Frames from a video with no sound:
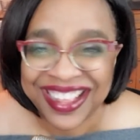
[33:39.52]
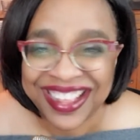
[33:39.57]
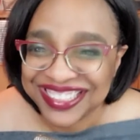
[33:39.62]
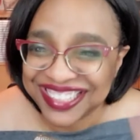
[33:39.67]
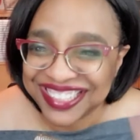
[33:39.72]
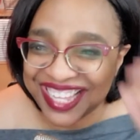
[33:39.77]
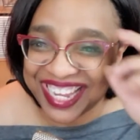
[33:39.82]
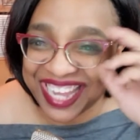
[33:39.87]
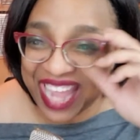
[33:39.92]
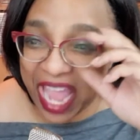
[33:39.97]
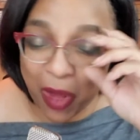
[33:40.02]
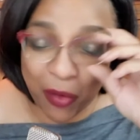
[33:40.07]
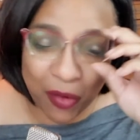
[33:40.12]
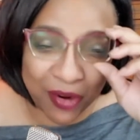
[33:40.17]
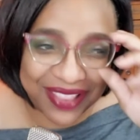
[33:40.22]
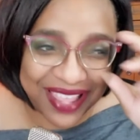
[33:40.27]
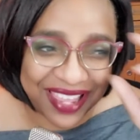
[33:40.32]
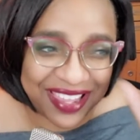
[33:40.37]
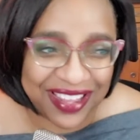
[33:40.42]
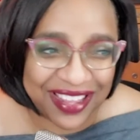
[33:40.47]
like how
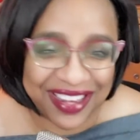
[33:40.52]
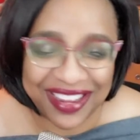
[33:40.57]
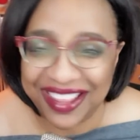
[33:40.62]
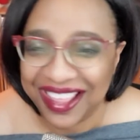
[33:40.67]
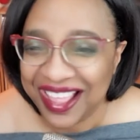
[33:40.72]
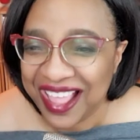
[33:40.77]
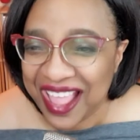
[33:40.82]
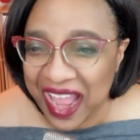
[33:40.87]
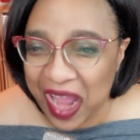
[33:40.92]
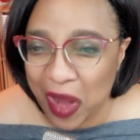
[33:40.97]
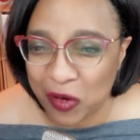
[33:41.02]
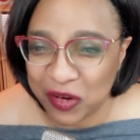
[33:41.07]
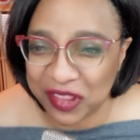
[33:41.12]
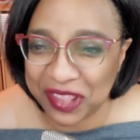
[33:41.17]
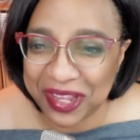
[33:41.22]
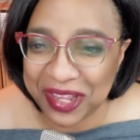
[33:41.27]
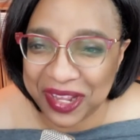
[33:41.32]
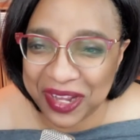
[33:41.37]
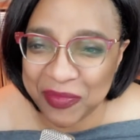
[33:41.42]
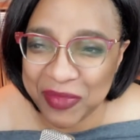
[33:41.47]
are they gonna how are
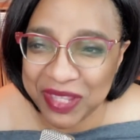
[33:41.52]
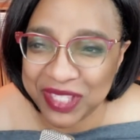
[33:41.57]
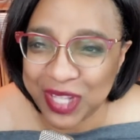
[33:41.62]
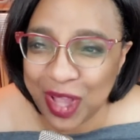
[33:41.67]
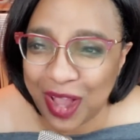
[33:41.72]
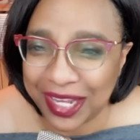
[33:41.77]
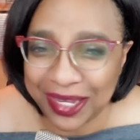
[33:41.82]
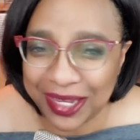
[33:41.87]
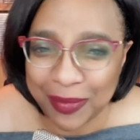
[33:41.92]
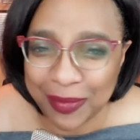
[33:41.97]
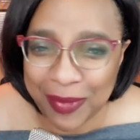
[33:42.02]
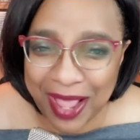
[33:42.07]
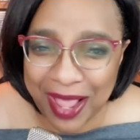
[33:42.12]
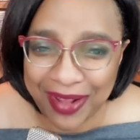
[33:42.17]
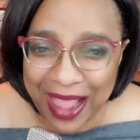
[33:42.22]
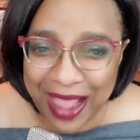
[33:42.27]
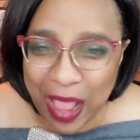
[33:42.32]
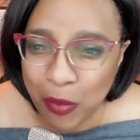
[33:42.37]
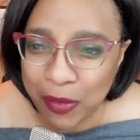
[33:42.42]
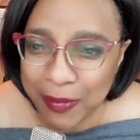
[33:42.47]
they gonna be talking about
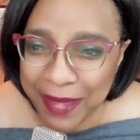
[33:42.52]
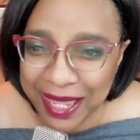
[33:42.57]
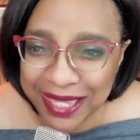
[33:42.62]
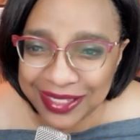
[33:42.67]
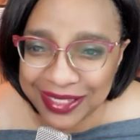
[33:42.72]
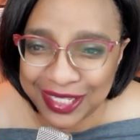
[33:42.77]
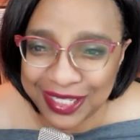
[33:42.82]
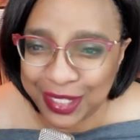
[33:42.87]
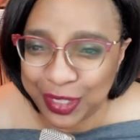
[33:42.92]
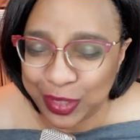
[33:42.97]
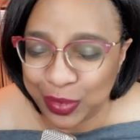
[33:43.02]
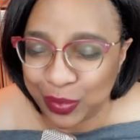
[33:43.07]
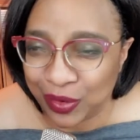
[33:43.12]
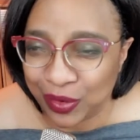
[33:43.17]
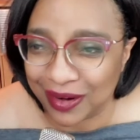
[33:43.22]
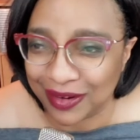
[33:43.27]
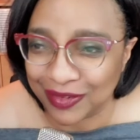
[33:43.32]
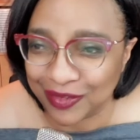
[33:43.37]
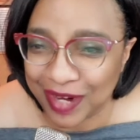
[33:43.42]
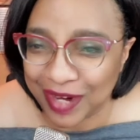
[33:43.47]
how amazing you
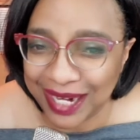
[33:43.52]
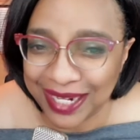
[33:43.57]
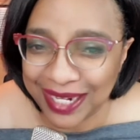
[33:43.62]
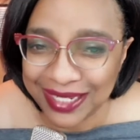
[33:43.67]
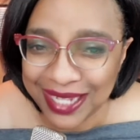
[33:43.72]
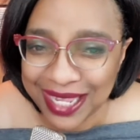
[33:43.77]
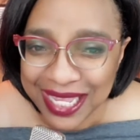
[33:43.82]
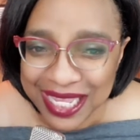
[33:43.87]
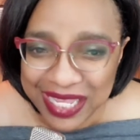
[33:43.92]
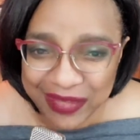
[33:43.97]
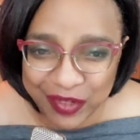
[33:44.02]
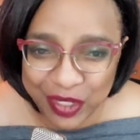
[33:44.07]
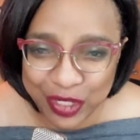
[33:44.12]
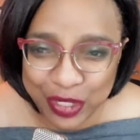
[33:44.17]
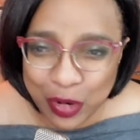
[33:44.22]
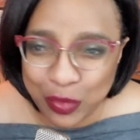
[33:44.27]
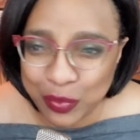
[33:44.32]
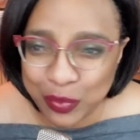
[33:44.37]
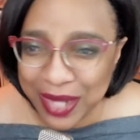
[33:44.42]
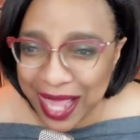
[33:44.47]
are, right? If you
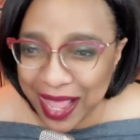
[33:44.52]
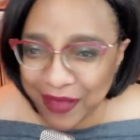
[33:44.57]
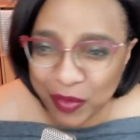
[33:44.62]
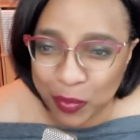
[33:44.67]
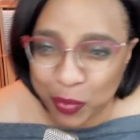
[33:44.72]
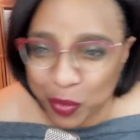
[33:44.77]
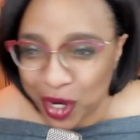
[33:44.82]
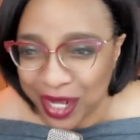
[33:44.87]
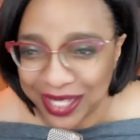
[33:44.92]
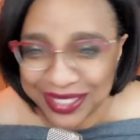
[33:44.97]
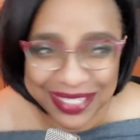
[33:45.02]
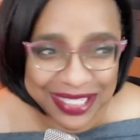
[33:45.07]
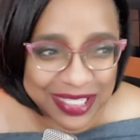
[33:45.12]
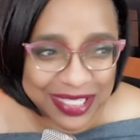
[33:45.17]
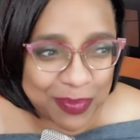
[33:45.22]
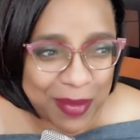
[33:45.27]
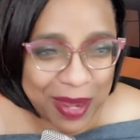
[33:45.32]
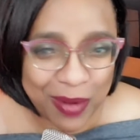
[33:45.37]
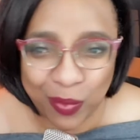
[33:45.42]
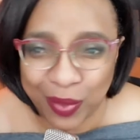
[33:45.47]
don't have a process
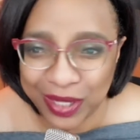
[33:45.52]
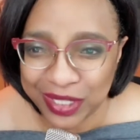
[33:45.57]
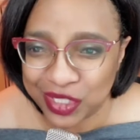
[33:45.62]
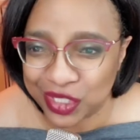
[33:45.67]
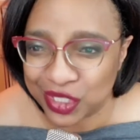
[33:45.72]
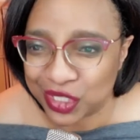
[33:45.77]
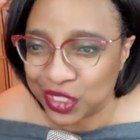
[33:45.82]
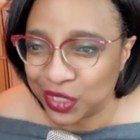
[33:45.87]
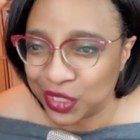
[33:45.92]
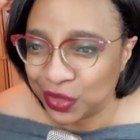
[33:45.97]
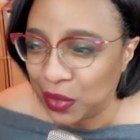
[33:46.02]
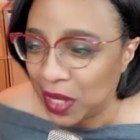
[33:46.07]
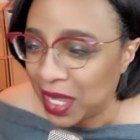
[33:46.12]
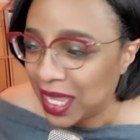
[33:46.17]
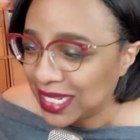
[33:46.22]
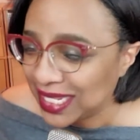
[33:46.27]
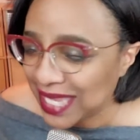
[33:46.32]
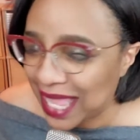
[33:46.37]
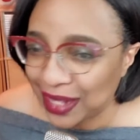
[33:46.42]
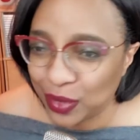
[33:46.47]
by which to
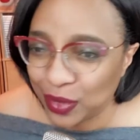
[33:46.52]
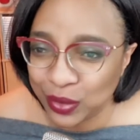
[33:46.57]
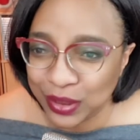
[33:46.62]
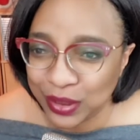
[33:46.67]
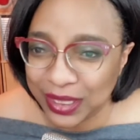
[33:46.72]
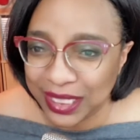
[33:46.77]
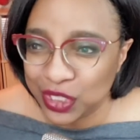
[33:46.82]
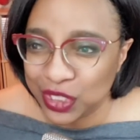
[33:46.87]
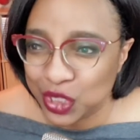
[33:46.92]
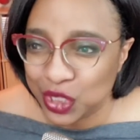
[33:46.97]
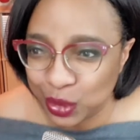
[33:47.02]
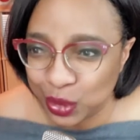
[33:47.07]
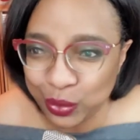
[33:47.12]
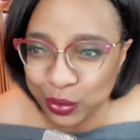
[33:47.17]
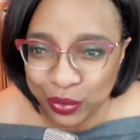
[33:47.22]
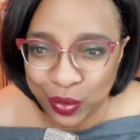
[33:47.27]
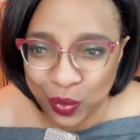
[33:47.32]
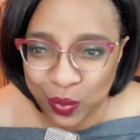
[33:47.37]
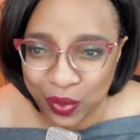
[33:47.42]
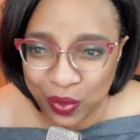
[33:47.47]
not only
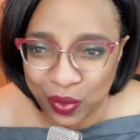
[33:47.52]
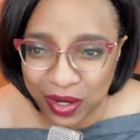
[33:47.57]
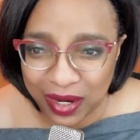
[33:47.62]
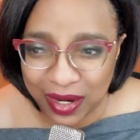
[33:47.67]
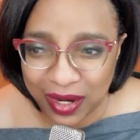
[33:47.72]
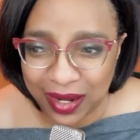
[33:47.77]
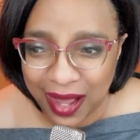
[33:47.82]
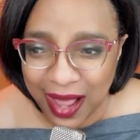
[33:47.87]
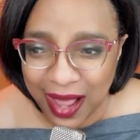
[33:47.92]
do the work,